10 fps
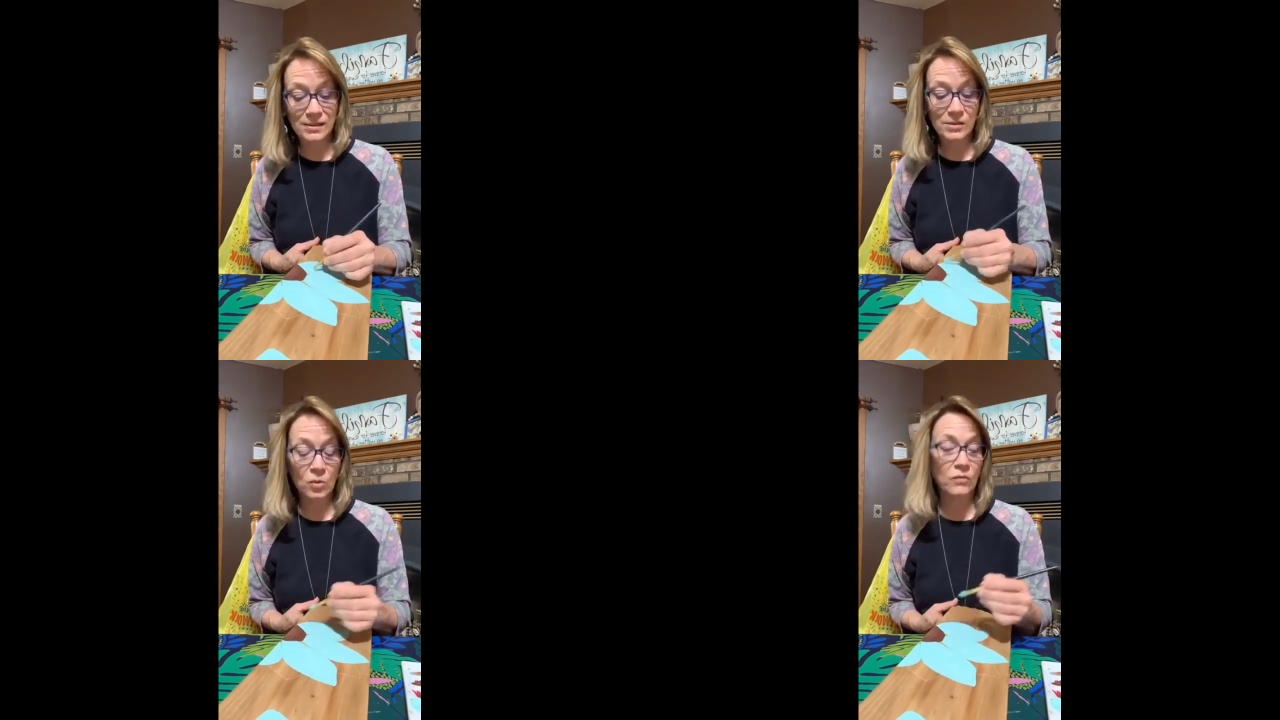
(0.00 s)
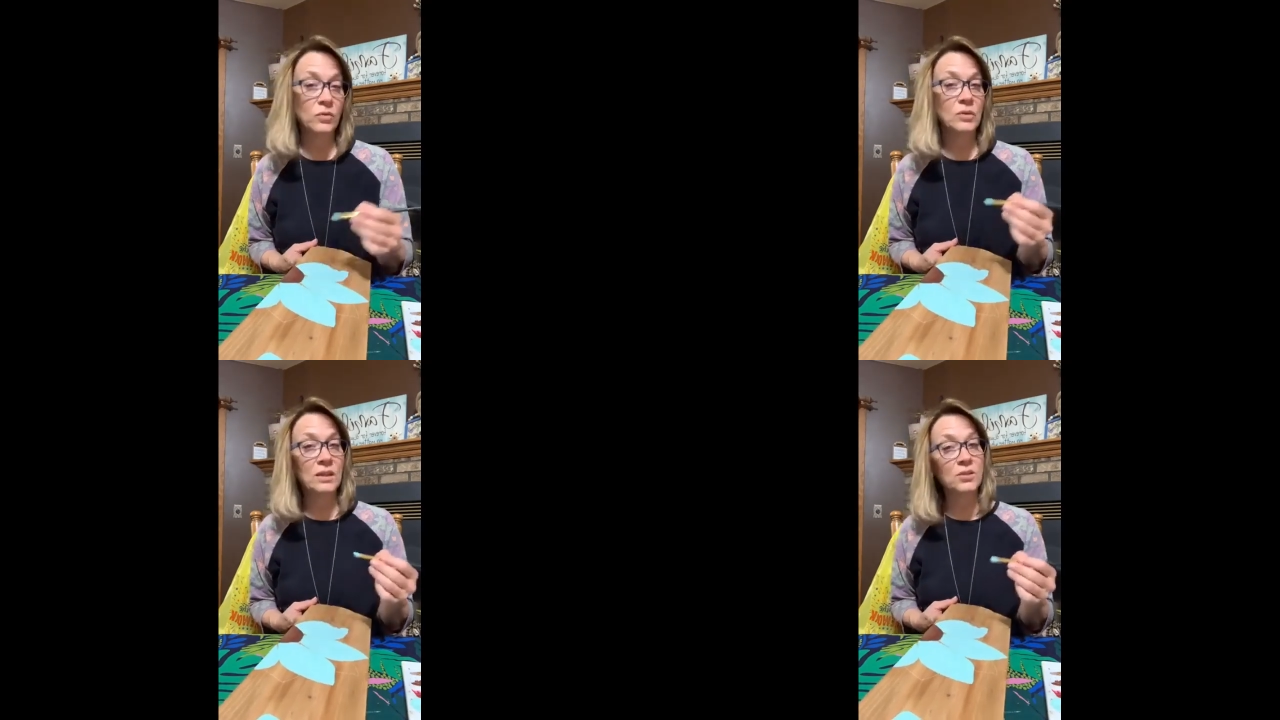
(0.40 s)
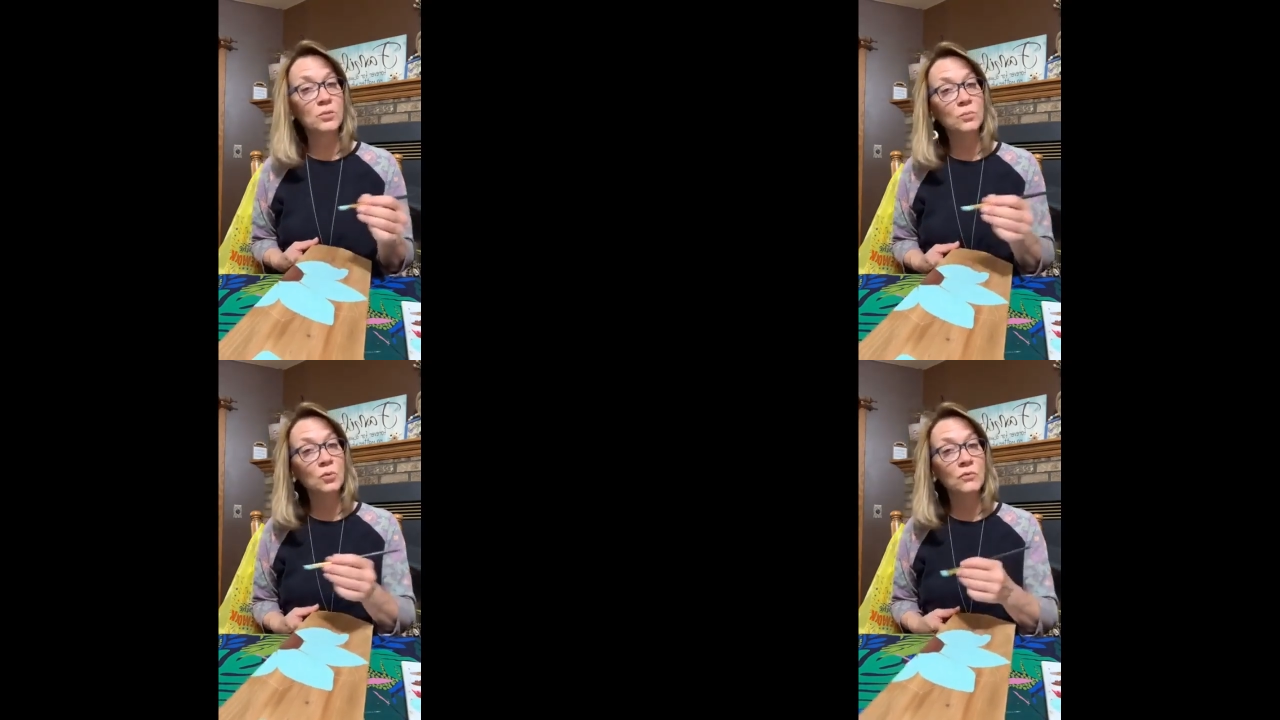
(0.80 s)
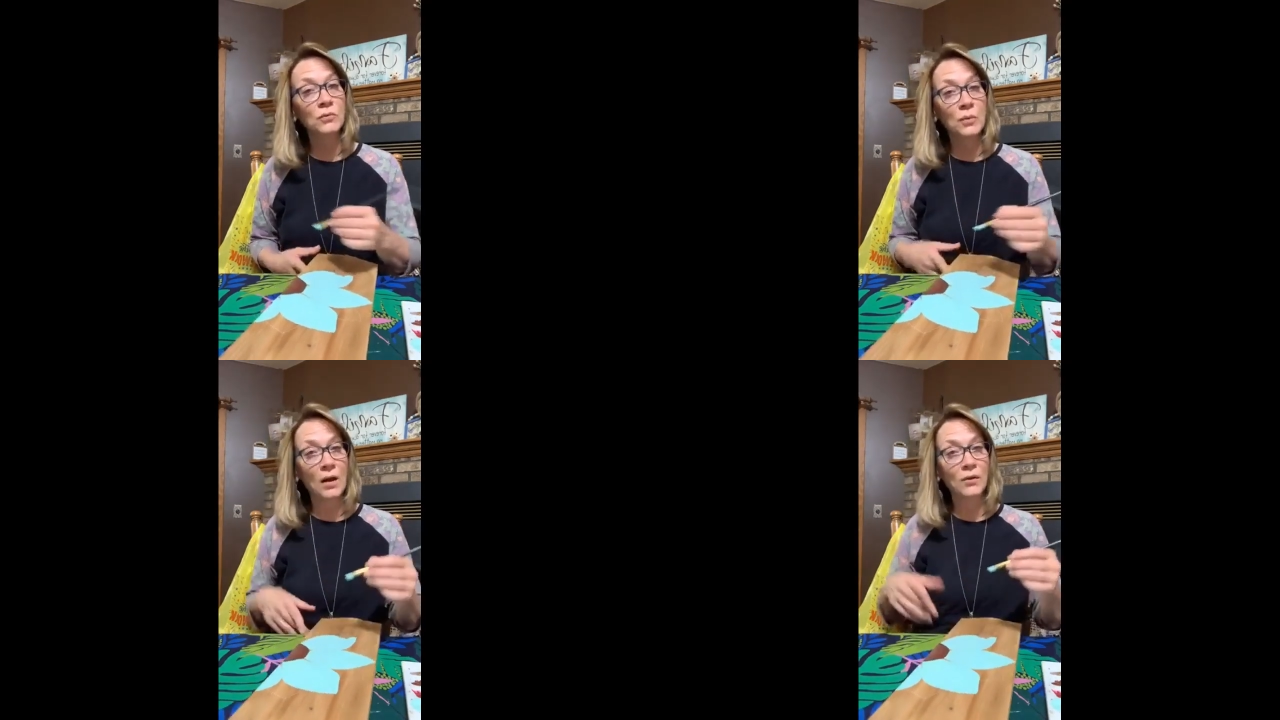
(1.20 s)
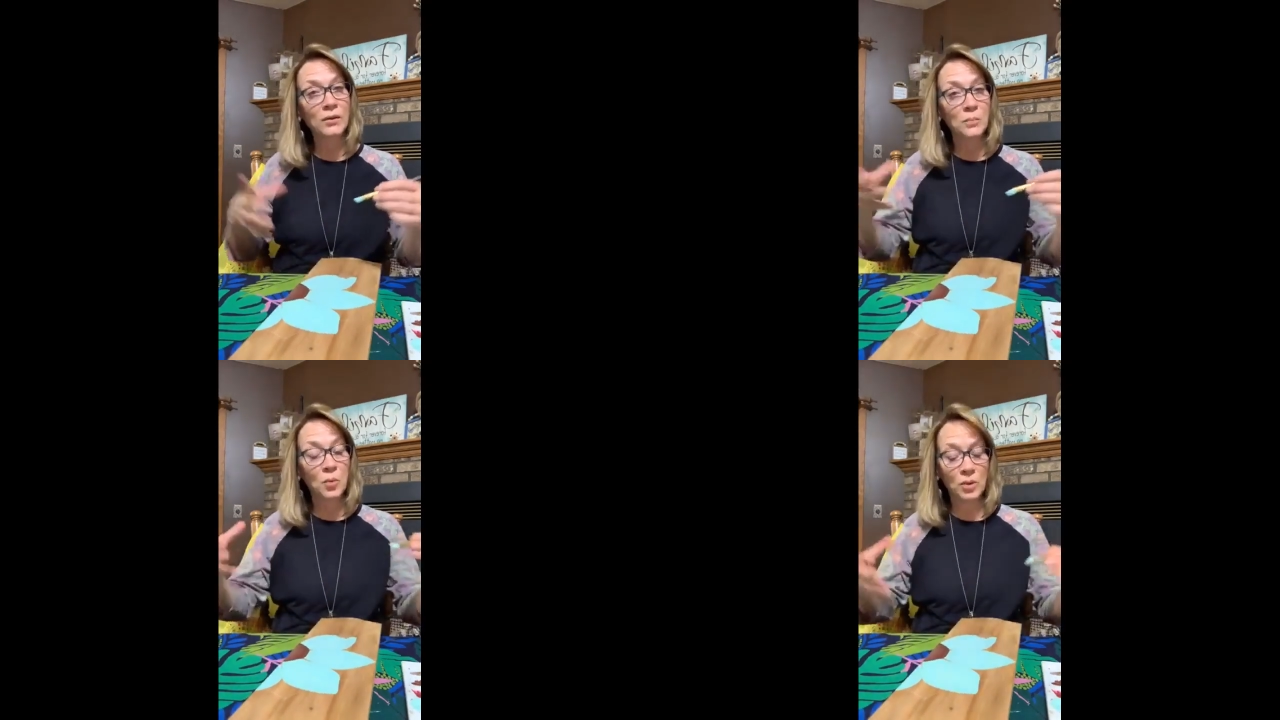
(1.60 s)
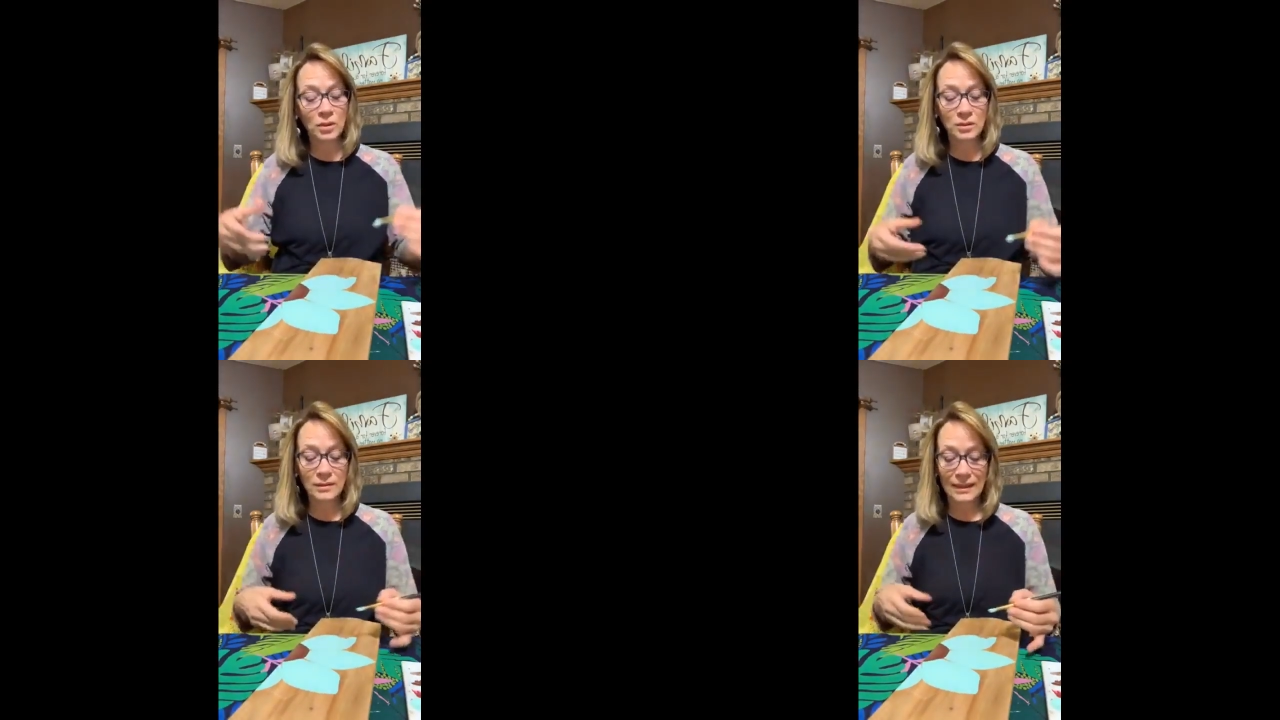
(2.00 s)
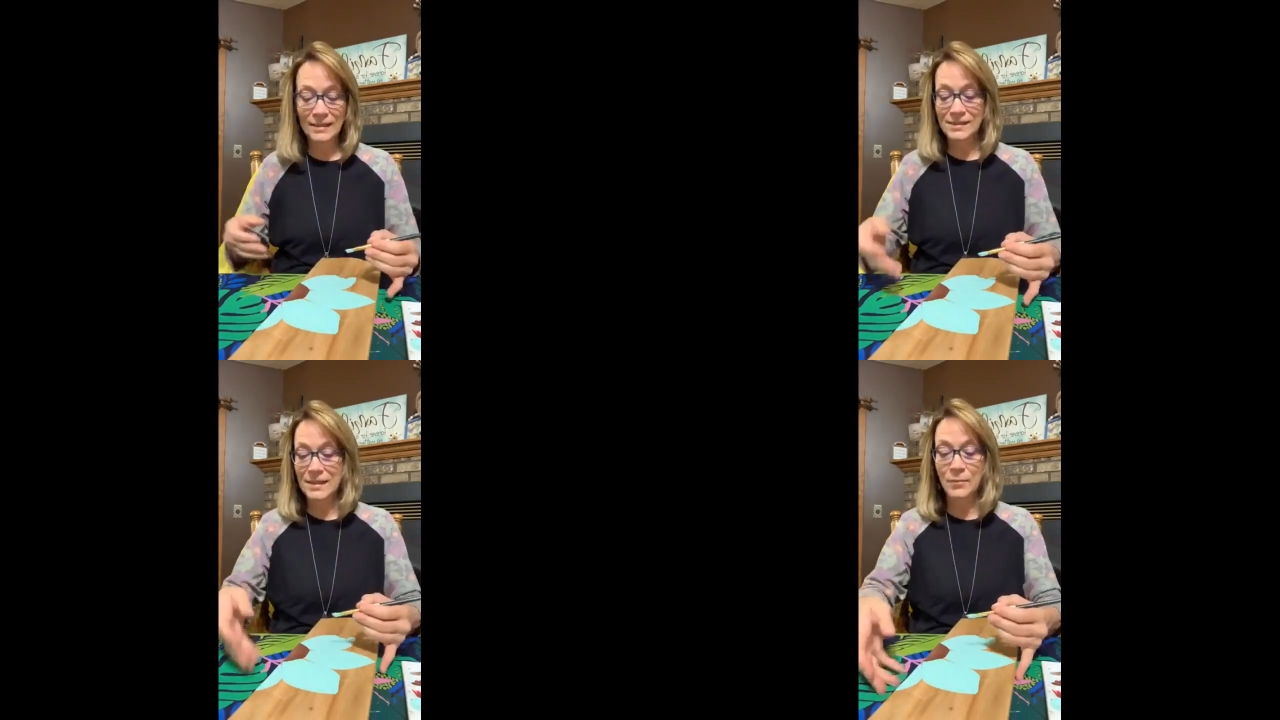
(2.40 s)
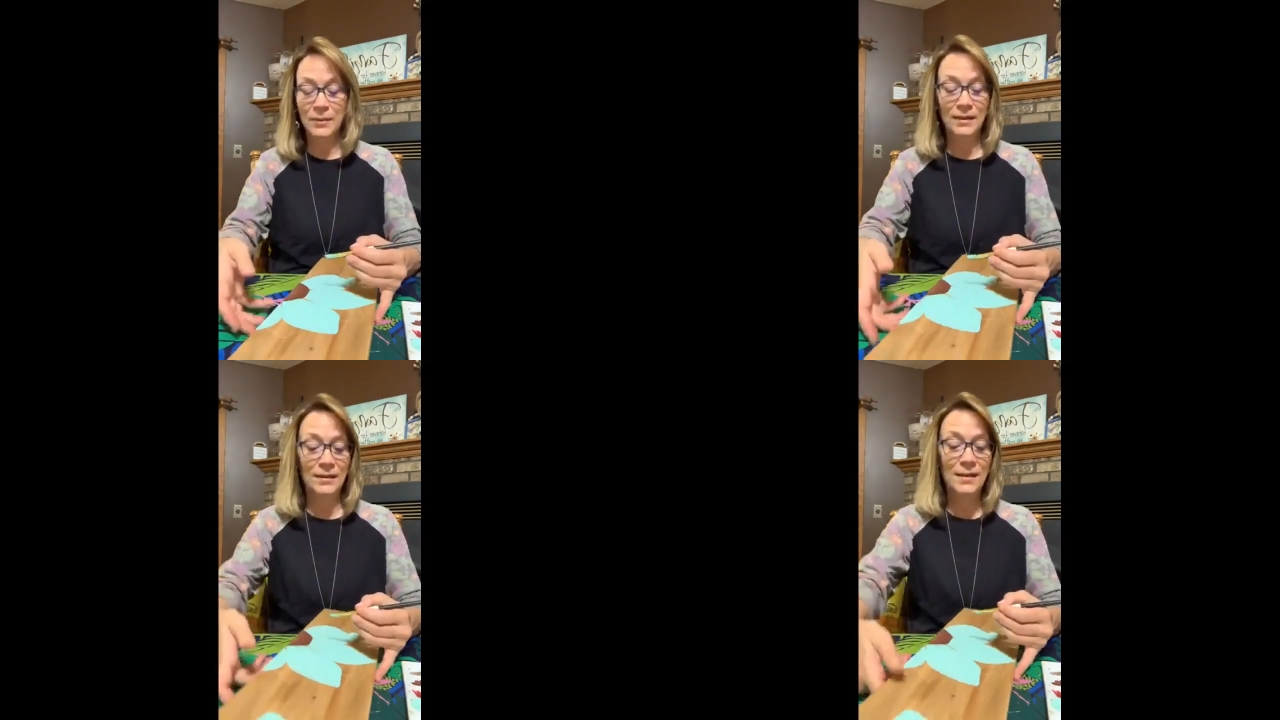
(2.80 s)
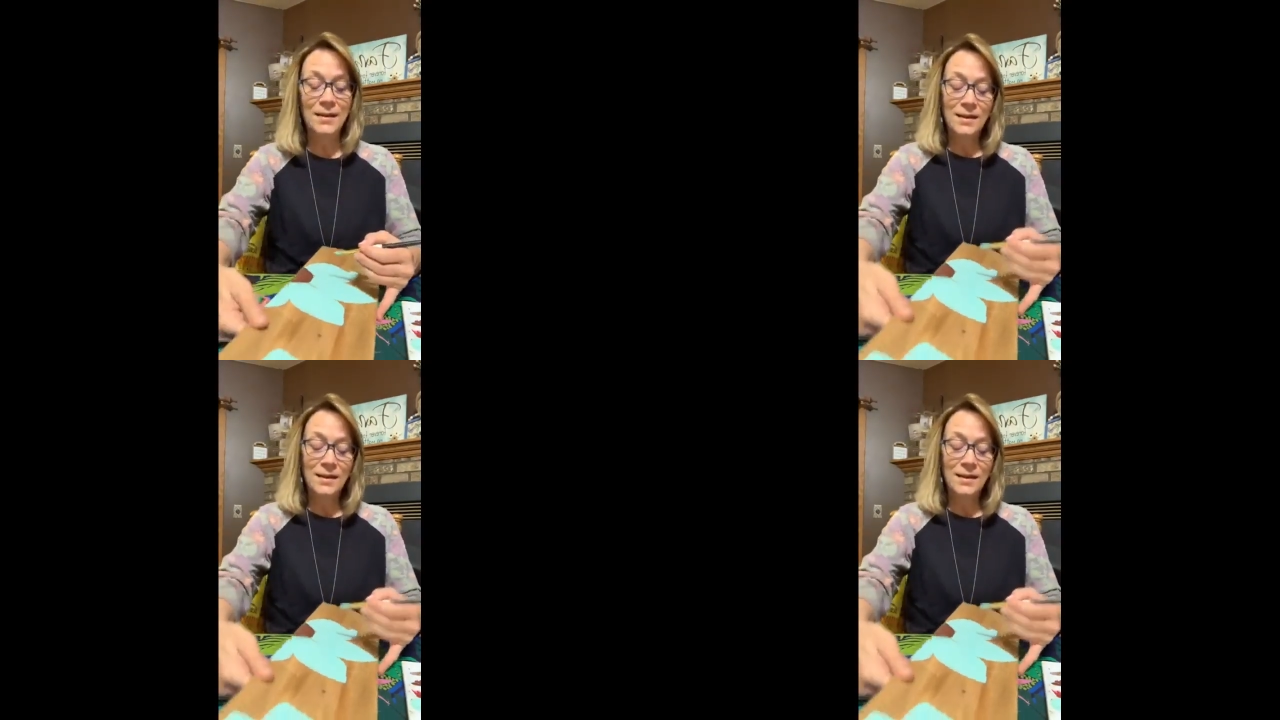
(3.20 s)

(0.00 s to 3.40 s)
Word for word: So if you need to move around the board, like I said, when